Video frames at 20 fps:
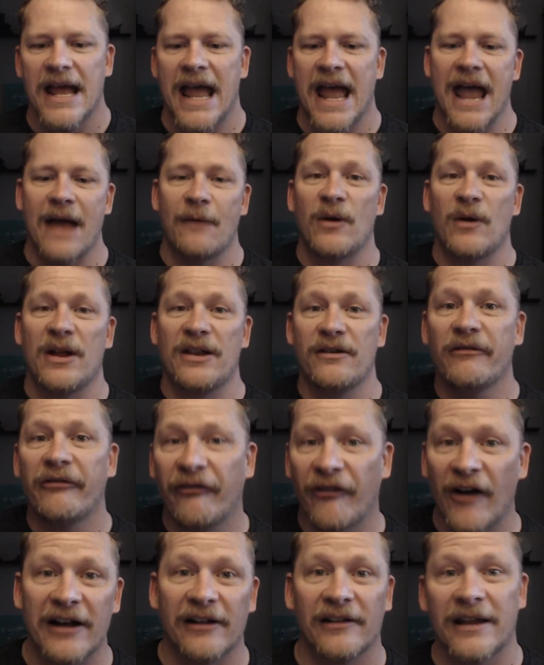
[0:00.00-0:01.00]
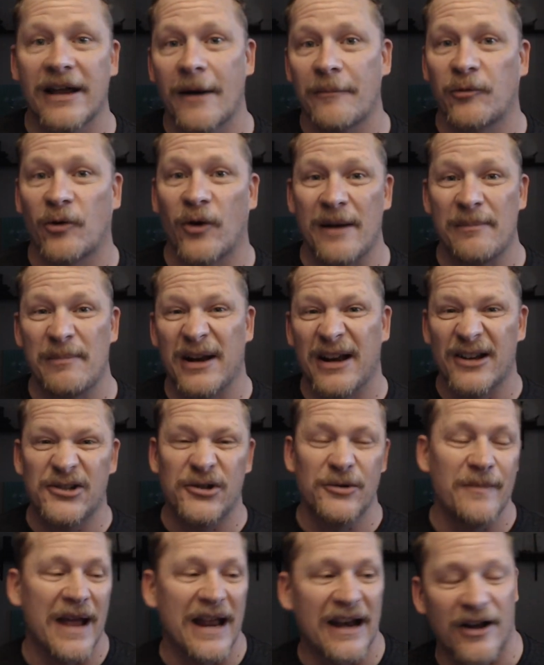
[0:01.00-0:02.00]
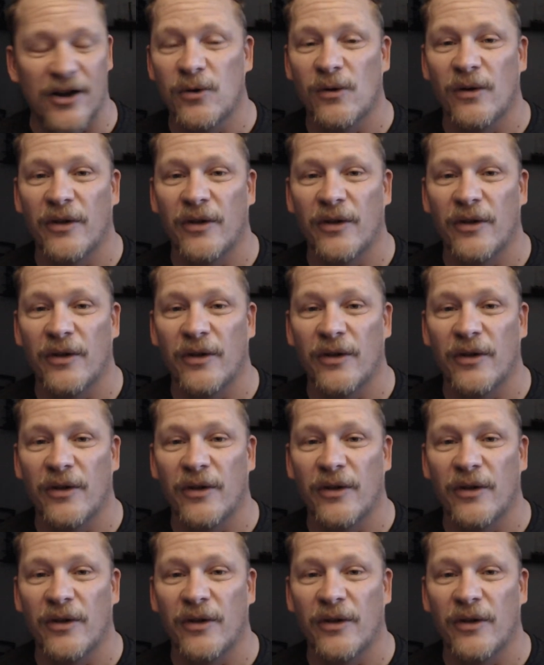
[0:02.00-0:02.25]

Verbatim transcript: and when you finally upgrade because you made a cool